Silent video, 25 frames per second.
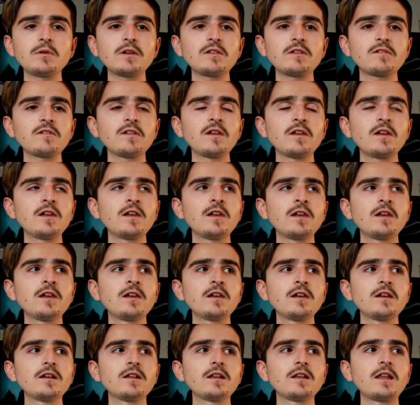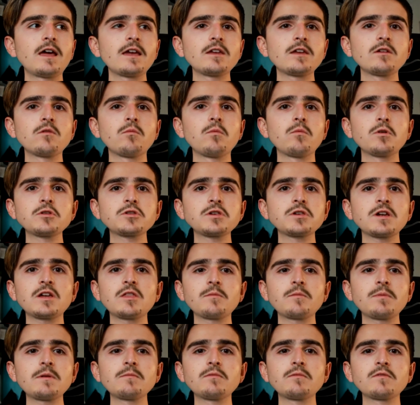It's like you're watching other
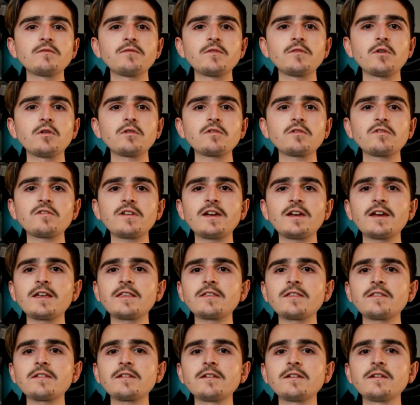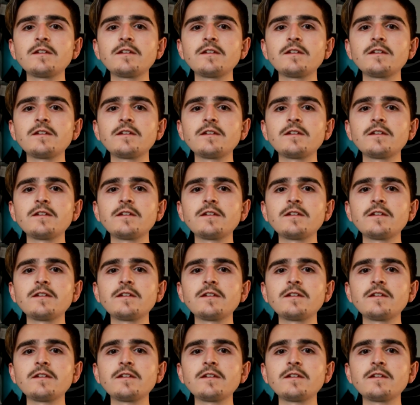people's vlogs, and